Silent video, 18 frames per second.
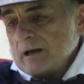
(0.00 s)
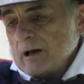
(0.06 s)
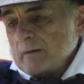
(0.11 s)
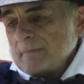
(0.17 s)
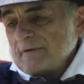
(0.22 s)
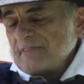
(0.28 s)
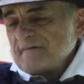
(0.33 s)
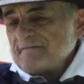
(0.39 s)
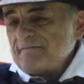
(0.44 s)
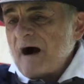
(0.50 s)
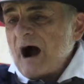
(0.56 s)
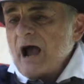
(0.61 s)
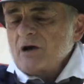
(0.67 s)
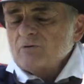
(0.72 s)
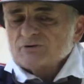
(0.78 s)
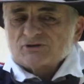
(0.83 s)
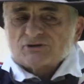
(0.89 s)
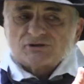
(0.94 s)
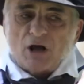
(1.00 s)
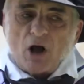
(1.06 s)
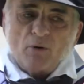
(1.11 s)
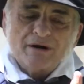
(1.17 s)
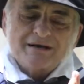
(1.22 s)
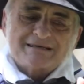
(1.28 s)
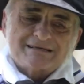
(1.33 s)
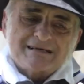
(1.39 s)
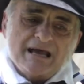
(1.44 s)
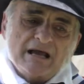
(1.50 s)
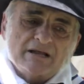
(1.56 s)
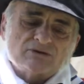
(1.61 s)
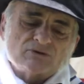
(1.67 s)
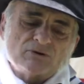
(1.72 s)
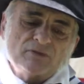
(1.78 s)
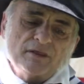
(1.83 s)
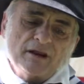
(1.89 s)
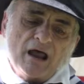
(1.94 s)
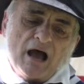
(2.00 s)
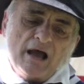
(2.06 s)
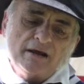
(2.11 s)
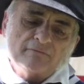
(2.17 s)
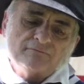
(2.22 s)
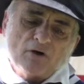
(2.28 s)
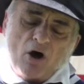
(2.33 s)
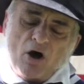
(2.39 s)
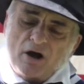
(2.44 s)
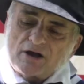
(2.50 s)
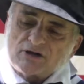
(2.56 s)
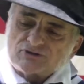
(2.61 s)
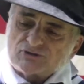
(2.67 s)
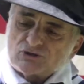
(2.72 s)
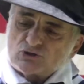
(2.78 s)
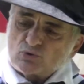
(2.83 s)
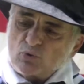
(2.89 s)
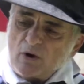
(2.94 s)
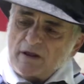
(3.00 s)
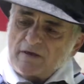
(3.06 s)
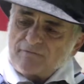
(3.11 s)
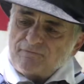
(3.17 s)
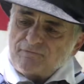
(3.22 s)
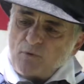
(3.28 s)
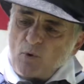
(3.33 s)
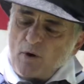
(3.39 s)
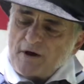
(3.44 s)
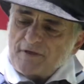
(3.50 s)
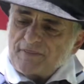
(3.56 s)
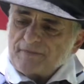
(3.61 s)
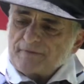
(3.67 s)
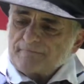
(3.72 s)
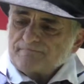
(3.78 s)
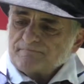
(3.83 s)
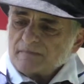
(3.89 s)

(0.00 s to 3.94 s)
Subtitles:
But the fire was so intense on the night of August the 24th